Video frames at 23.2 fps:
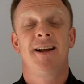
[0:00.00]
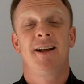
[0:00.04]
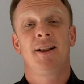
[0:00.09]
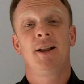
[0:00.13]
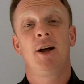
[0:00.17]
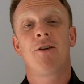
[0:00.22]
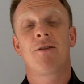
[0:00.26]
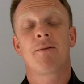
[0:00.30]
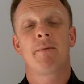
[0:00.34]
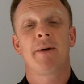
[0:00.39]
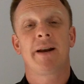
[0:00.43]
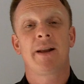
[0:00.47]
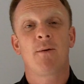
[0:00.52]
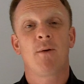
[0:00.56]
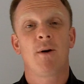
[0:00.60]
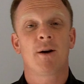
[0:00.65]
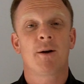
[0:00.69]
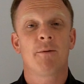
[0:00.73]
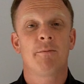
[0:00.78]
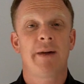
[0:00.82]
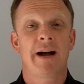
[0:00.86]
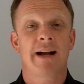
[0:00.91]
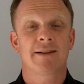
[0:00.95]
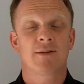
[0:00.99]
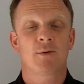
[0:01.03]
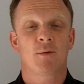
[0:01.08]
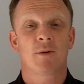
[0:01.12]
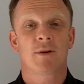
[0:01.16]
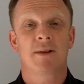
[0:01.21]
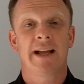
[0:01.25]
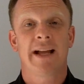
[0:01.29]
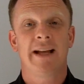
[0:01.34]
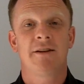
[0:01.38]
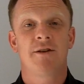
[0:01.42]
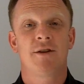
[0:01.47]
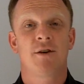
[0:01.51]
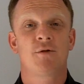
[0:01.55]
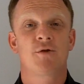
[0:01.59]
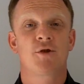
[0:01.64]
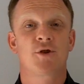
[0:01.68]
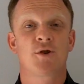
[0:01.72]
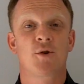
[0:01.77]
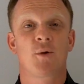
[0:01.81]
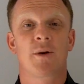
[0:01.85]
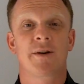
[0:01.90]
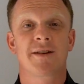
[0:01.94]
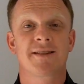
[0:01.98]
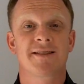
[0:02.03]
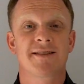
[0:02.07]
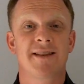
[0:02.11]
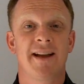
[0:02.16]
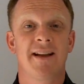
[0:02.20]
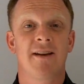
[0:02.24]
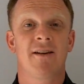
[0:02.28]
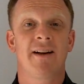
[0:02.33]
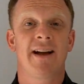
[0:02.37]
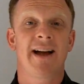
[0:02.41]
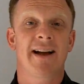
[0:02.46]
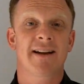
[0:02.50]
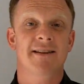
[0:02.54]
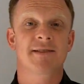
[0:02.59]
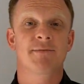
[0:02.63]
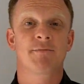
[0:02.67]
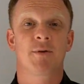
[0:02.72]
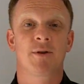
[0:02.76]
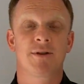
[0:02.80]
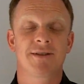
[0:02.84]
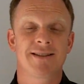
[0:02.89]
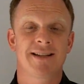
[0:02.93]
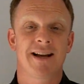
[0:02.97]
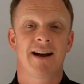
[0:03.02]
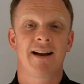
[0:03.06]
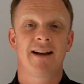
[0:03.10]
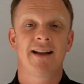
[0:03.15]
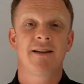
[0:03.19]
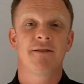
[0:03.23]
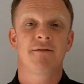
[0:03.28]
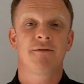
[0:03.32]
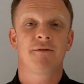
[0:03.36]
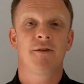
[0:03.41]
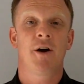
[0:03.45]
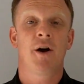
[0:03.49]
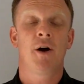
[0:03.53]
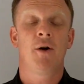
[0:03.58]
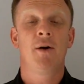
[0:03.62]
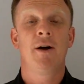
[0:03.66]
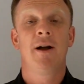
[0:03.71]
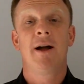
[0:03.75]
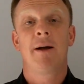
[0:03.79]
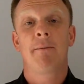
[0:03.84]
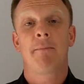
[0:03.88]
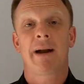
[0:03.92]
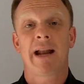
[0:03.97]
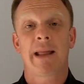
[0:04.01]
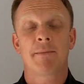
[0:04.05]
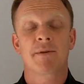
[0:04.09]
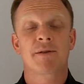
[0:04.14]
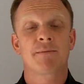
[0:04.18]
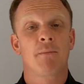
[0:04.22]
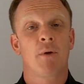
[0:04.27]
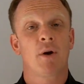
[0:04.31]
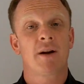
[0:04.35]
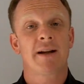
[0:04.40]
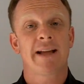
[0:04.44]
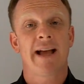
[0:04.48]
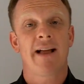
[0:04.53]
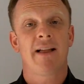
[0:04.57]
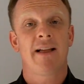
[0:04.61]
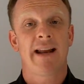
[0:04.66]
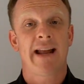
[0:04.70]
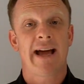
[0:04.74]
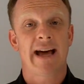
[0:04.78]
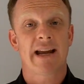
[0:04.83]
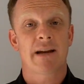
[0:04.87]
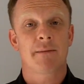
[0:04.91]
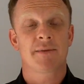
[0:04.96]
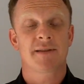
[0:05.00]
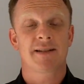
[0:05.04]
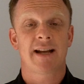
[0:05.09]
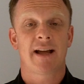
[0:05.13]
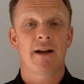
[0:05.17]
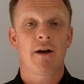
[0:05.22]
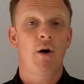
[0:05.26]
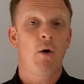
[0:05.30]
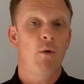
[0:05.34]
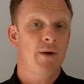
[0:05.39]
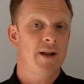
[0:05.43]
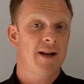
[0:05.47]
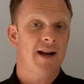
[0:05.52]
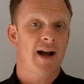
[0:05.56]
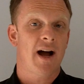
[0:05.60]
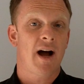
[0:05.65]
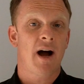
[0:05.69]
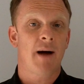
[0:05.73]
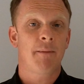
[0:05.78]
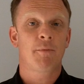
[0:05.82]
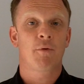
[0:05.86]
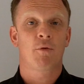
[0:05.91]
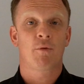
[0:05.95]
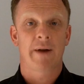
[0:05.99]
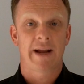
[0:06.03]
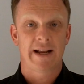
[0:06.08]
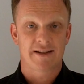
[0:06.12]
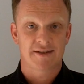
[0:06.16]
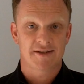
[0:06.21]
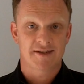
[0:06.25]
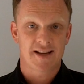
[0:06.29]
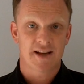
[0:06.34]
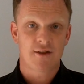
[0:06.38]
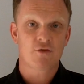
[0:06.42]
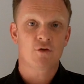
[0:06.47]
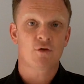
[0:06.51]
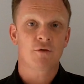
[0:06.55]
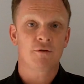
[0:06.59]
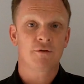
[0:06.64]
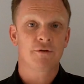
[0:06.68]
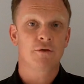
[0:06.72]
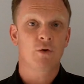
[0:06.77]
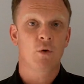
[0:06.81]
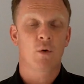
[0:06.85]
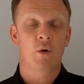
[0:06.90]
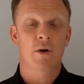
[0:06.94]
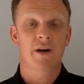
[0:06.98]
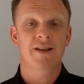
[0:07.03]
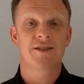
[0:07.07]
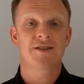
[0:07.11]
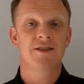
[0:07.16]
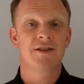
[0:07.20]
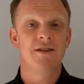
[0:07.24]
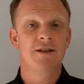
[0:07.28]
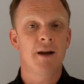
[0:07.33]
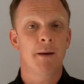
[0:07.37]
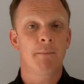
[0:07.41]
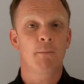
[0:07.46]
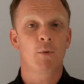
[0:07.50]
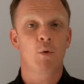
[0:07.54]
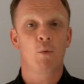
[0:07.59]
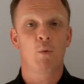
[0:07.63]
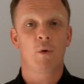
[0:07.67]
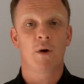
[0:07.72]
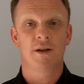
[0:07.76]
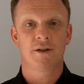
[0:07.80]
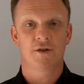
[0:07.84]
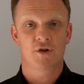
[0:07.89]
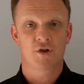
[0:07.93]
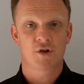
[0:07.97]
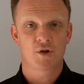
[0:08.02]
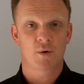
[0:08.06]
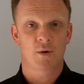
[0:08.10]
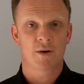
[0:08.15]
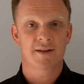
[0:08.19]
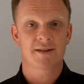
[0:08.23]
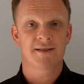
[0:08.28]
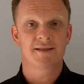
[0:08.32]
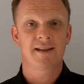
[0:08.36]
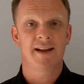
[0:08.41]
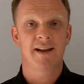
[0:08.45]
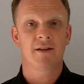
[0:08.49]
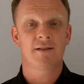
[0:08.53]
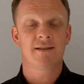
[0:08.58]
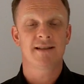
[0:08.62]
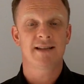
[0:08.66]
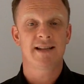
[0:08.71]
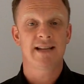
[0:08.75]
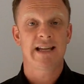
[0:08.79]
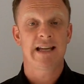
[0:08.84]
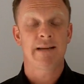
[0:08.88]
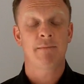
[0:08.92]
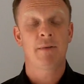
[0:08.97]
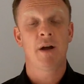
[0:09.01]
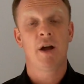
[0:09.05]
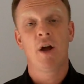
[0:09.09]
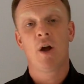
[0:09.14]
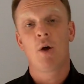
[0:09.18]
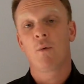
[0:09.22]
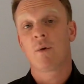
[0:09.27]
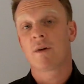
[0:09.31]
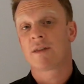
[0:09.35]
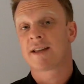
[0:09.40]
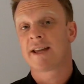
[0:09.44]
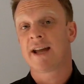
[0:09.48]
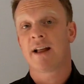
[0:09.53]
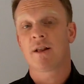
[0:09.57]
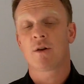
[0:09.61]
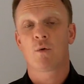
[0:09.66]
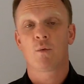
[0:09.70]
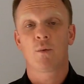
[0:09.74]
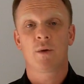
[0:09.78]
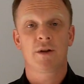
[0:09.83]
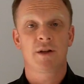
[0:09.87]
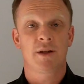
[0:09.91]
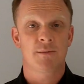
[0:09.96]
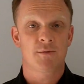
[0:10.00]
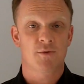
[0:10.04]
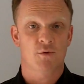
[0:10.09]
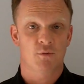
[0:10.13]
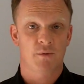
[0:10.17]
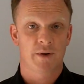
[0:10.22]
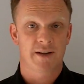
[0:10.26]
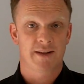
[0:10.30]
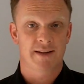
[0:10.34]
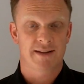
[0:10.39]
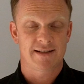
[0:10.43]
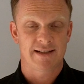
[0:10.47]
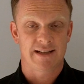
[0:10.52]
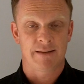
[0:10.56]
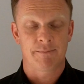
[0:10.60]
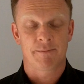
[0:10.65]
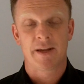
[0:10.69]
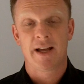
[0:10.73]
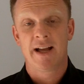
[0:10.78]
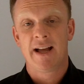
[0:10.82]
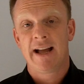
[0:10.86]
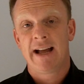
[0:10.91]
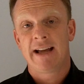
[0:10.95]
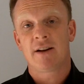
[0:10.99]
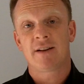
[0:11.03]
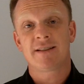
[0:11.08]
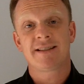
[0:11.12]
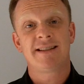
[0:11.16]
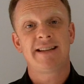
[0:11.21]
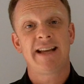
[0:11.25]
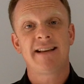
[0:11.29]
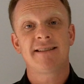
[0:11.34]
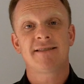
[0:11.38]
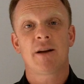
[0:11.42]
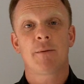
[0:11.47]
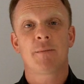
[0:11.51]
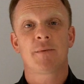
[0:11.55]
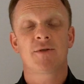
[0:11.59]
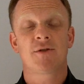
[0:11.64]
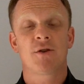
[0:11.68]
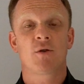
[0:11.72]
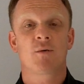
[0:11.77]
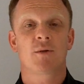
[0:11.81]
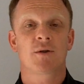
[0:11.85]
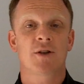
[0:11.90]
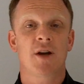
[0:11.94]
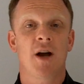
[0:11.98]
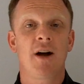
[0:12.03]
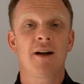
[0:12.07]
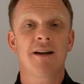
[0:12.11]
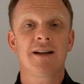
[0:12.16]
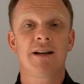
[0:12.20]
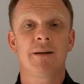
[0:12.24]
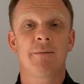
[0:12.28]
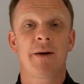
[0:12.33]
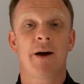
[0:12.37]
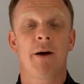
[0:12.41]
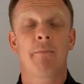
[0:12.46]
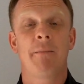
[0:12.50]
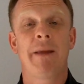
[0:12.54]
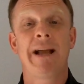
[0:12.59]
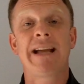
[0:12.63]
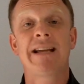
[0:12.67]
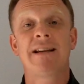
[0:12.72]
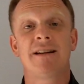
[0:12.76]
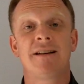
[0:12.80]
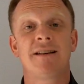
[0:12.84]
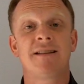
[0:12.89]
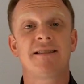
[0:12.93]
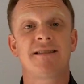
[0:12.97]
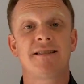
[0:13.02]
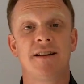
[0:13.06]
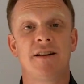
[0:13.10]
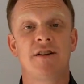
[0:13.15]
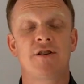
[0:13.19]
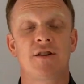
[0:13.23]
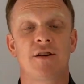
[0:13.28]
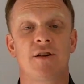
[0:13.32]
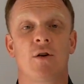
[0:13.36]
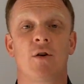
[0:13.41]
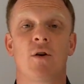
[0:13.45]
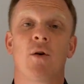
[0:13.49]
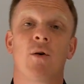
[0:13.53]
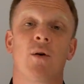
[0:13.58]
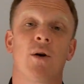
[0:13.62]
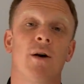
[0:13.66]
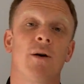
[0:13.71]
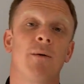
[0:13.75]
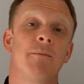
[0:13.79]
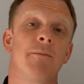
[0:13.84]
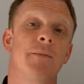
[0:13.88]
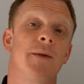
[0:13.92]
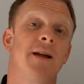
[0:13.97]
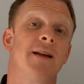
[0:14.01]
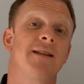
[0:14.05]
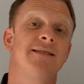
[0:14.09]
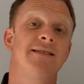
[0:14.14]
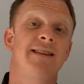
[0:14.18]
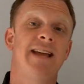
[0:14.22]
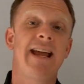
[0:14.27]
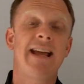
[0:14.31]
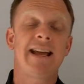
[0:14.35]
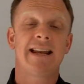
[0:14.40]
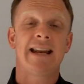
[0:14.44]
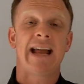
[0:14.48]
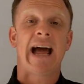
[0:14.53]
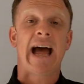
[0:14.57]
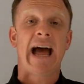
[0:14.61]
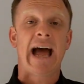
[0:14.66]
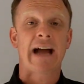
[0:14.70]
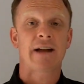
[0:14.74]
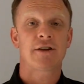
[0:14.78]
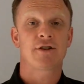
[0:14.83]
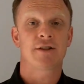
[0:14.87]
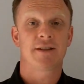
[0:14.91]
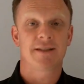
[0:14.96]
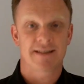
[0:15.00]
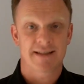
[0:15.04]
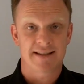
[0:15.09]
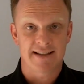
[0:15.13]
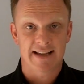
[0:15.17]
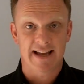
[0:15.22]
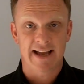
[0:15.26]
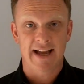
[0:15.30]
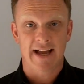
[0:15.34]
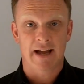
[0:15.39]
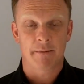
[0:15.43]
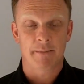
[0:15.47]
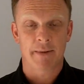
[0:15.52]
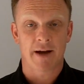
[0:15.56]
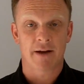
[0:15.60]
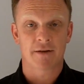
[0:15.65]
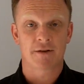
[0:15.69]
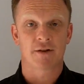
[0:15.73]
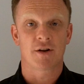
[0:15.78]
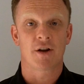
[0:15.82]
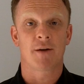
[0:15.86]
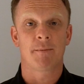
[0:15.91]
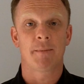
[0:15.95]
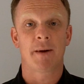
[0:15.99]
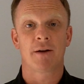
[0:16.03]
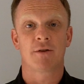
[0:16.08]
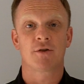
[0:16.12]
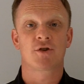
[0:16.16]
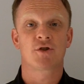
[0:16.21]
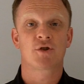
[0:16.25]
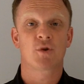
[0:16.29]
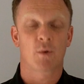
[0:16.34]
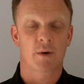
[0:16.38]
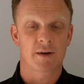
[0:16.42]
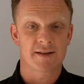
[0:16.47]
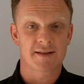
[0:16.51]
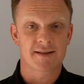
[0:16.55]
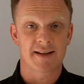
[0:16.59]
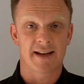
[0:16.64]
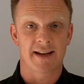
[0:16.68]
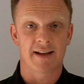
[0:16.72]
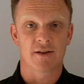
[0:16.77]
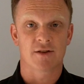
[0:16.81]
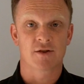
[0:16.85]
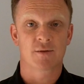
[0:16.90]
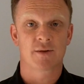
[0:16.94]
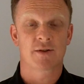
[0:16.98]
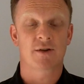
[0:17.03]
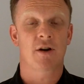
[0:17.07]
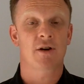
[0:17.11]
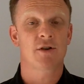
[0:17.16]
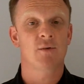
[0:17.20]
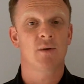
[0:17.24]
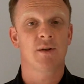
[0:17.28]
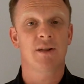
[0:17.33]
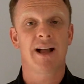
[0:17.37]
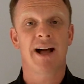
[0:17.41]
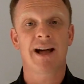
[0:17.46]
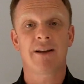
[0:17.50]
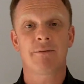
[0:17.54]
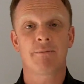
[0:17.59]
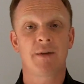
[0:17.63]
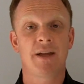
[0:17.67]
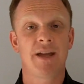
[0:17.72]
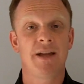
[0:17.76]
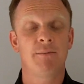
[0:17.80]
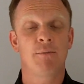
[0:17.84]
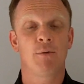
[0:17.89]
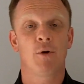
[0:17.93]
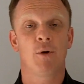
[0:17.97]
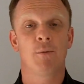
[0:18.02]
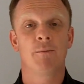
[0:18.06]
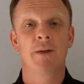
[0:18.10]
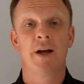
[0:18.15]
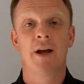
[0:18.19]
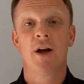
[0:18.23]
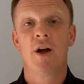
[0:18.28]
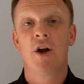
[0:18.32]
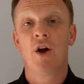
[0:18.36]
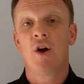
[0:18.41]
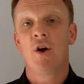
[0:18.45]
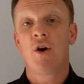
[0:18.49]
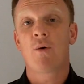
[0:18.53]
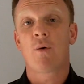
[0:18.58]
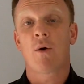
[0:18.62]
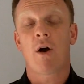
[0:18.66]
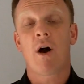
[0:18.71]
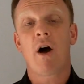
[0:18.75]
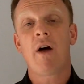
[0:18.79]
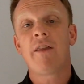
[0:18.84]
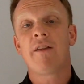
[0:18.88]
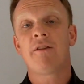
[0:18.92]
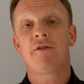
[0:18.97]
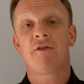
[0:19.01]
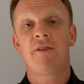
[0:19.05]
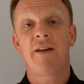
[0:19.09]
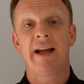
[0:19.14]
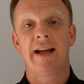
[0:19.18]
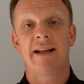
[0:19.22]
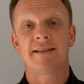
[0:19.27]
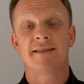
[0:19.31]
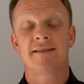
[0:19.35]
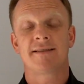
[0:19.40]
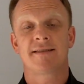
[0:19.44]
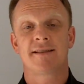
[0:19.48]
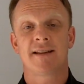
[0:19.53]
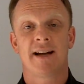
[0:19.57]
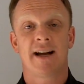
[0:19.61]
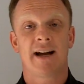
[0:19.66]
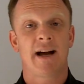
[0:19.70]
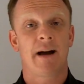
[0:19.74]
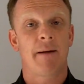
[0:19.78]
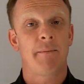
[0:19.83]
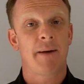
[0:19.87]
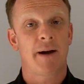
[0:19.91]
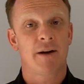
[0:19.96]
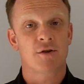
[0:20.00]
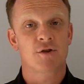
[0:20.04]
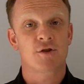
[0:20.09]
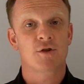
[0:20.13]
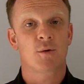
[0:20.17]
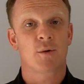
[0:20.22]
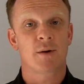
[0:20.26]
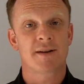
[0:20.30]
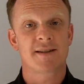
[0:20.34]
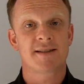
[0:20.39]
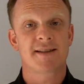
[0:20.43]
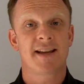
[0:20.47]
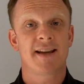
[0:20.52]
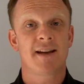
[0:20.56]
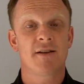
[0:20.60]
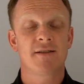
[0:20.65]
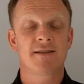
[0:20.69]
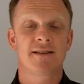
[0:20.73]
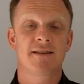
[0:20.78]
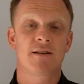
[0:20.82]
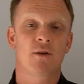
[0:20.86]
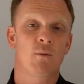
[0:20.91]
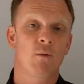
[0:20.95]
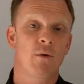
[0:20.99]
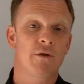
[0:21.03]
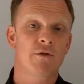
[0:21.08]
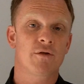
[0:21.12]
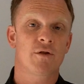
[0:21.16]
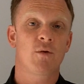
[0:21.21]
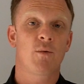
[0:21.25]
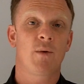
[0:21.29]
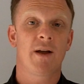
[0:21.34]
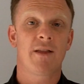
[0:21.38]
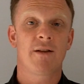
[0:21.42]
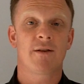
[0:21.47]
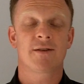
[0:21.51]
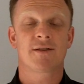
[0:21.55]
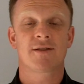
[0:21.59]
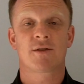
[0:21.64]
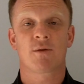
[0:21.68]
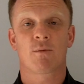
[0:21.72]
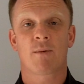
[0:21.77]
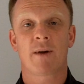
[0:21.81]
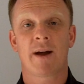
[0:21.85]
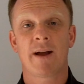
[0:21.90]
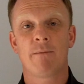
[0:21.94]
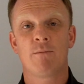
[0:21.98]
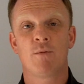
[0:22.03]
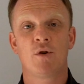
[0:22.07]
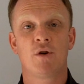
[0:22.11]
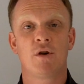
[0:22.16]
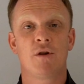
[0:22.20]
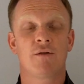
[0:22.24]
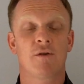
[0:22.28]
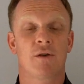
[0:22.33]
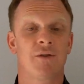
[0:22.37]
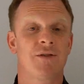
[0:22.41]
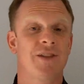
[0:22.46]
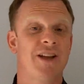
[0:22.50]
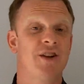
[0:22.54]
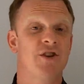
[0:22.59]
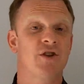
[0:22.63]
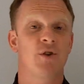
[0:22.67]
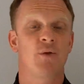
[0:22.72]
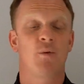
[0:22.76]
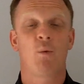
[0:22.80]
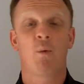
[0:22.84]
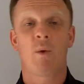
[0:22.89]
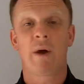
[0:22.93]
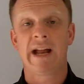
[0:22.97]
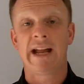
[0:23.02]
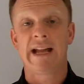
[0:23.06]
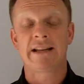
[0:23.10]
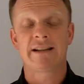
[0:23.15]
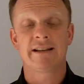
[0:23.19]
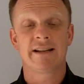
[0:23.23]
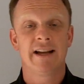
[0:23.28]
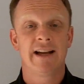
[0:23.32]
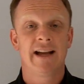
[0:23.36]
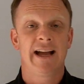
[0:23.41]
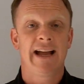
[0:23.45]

Hello everybody, welcome back to Orlando Short Sale Expert.info. My name is Mark Allen Adams and I own and operate Central Florida's #1 short sale team with Keller Williams Realty. And on today's episode, we're talking about making a decision or taking action today about short sales. We talk to a lot of people who are on the fence about short sales and they're wondering whether it's the right move or if they should wait.